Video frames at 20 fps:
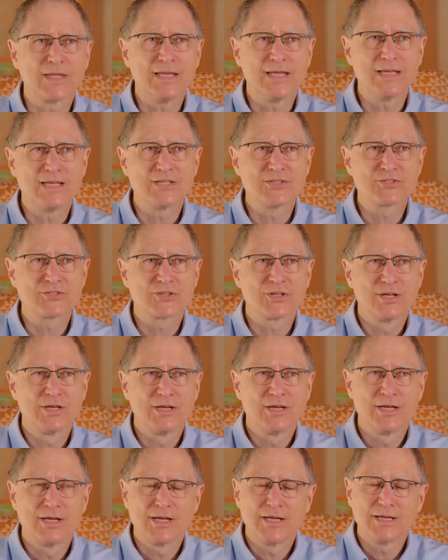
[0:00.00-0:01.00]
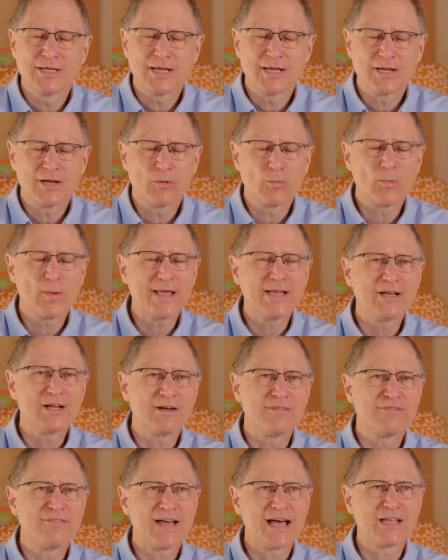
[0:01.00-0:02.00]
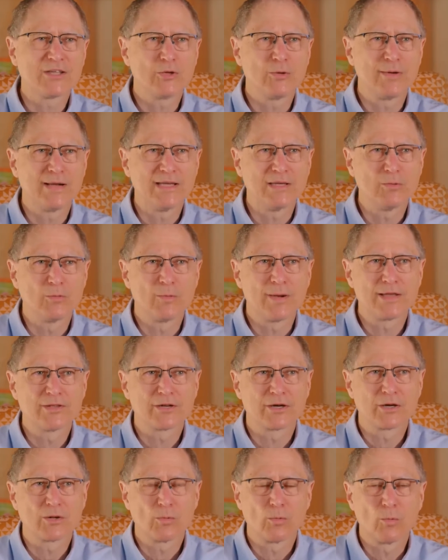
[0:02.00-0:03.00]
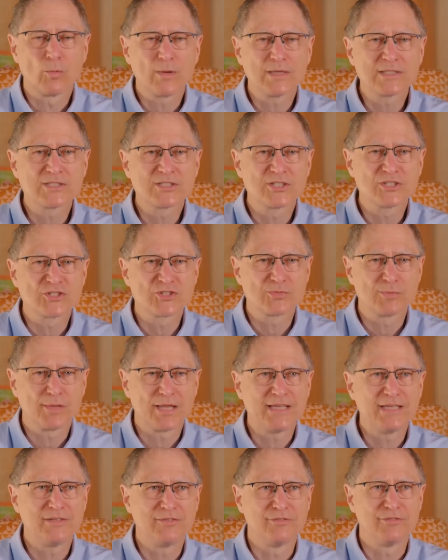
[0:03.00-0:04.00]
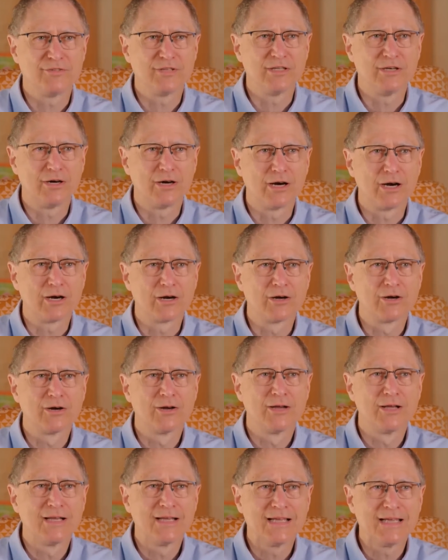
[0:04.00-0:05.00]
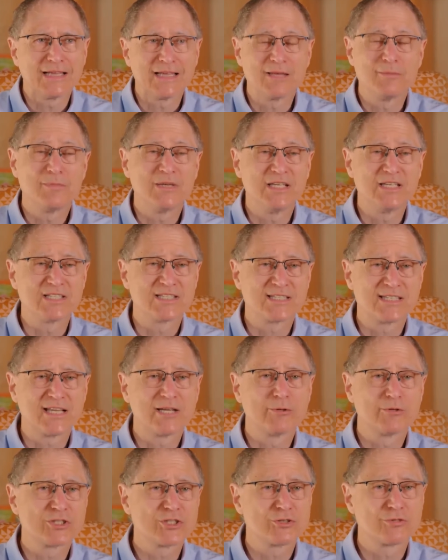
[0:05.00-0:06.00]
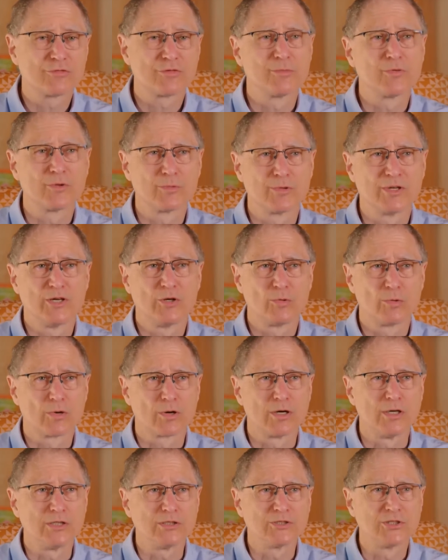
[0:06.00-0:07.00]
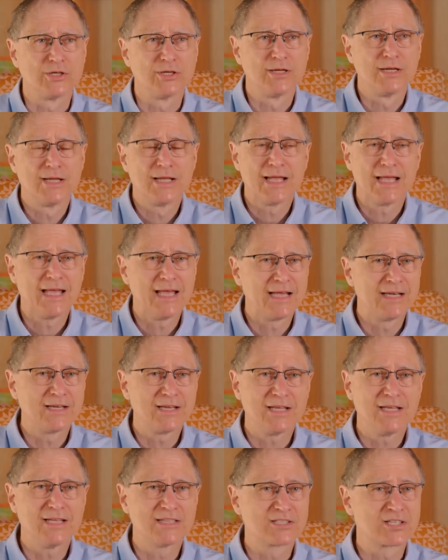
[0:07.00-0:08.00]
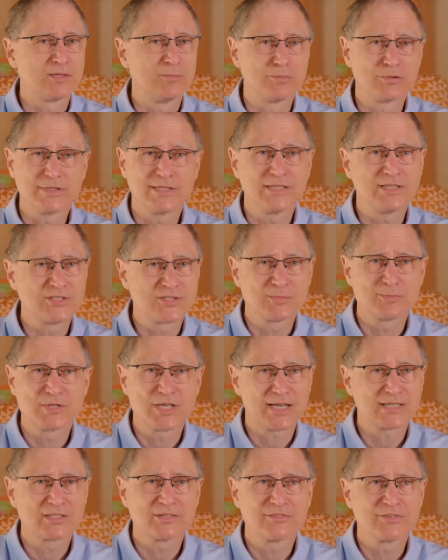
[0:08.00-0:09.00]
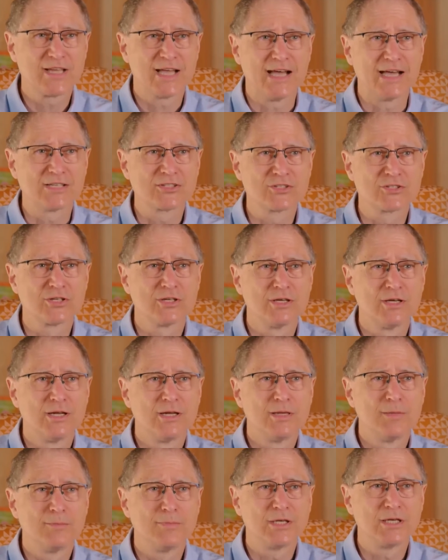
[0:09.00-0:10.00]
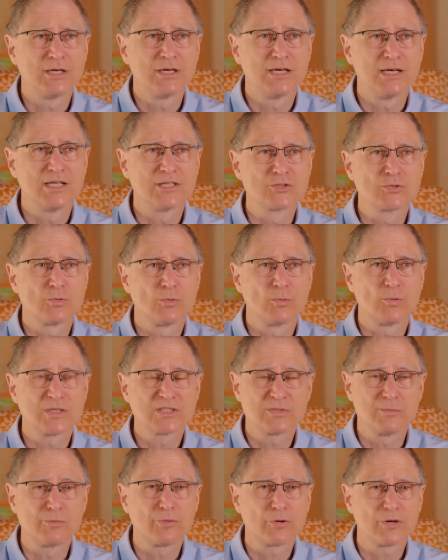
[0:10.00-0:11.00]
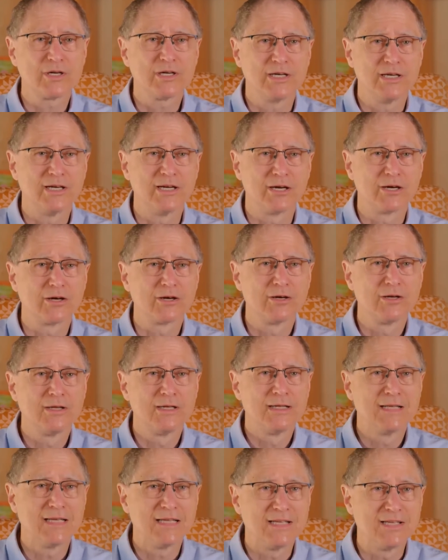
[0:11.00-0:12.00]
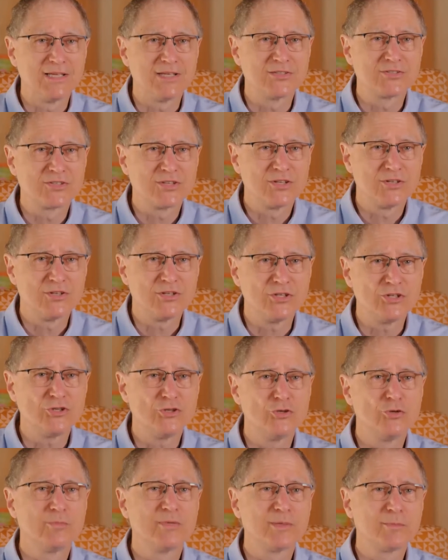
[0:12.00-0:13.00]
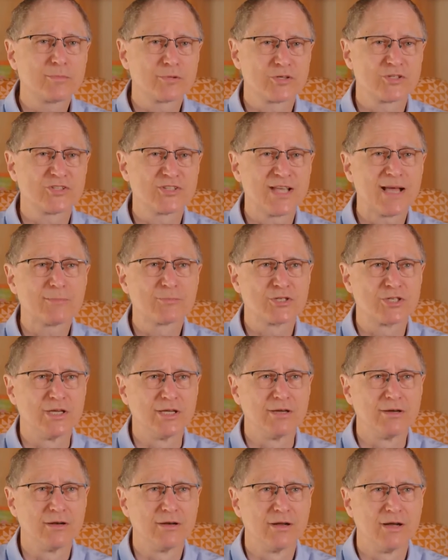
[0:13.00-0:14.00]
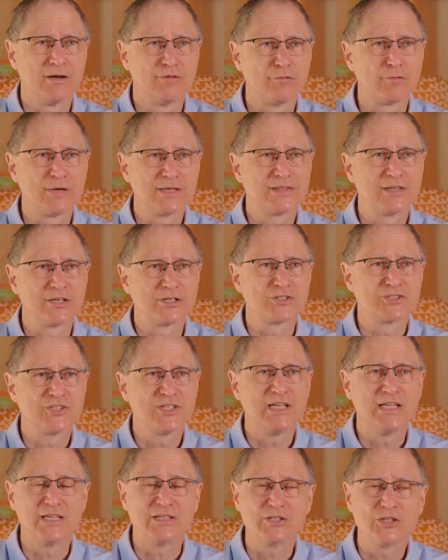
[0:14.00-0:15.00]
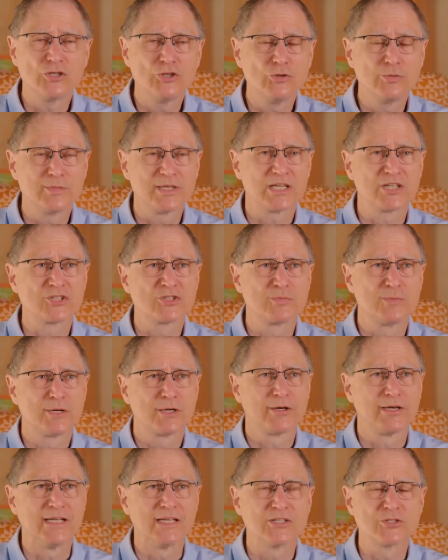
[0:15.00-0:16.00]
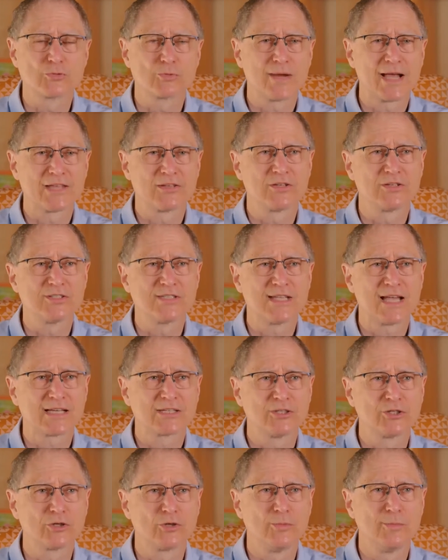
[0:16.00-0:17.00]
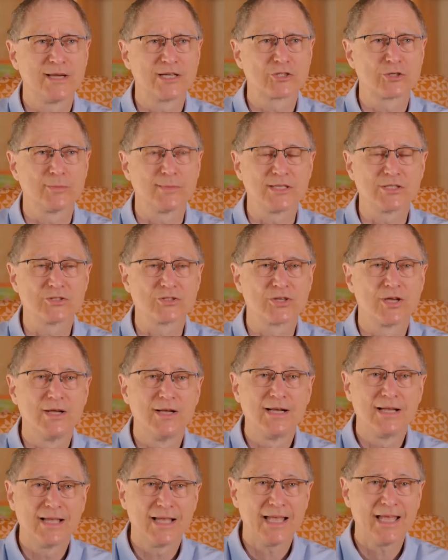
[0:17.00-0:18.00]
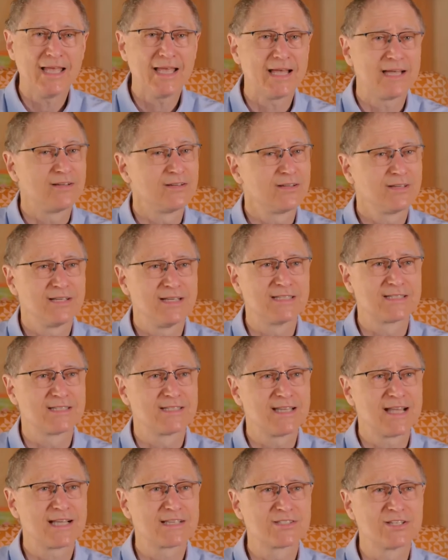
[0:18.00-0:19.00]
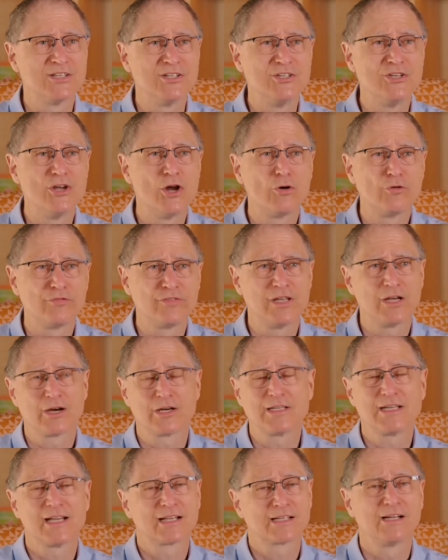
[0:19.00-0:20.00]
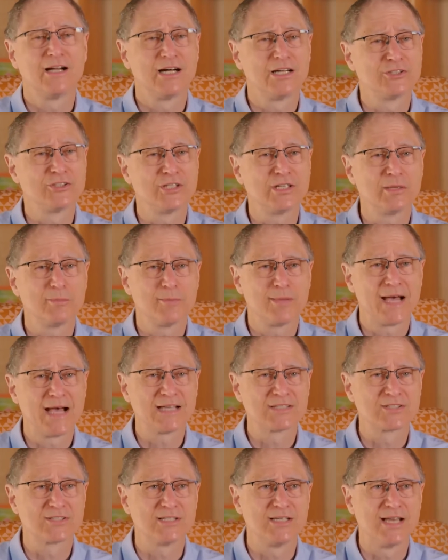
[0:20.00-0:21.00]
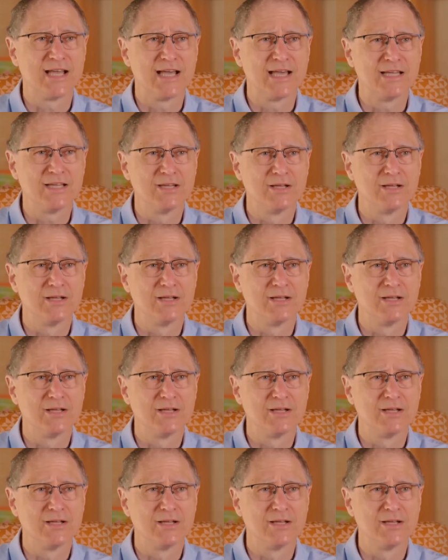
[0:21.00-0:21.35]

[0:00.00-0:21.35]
is a way to evaluate whether what's displayed in VR can be distinguished from the real world. And it's a completely subjective test because what's important here is the human perception of what they're seeing, the human experience, rather than technical measurements. And it's a test that no VR technology can pass today.